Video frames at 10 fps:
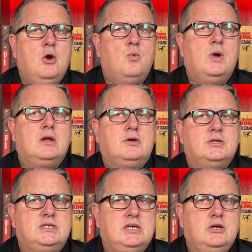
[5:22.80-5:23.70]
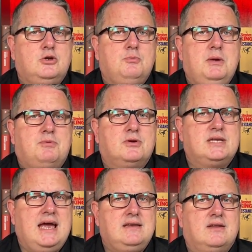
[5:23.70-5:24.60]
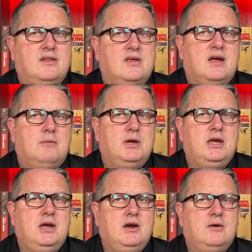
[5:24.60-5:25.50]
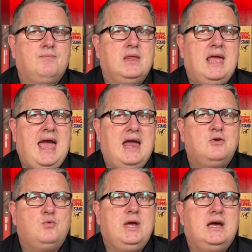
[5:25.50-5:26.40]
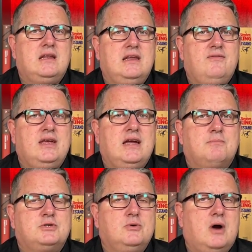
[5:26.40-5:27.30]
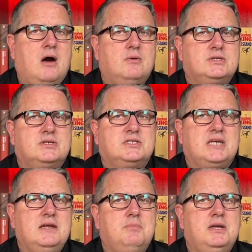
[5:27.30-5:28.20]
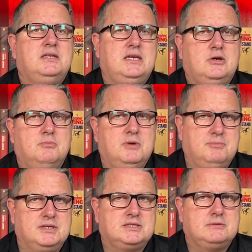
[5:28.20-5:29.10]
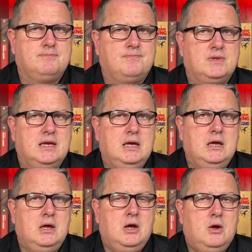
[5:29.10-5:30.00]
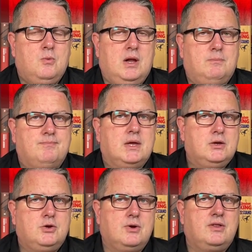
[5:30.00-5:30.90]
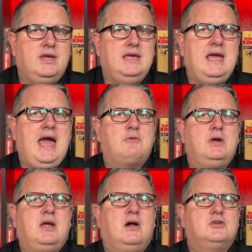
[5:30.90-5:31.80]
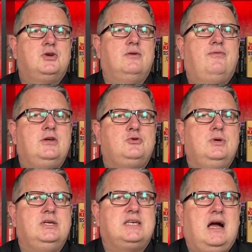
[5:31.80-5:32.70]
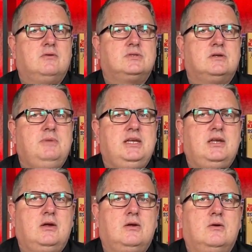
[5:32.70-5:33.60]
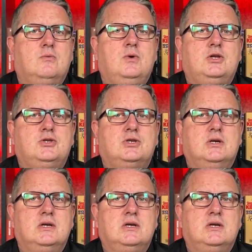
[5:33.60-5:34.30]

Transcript: will continue to be protected in the coming year, and we are living up to our sustainability commitments." Well, during the Agriculture and Fisheries Council meeting, which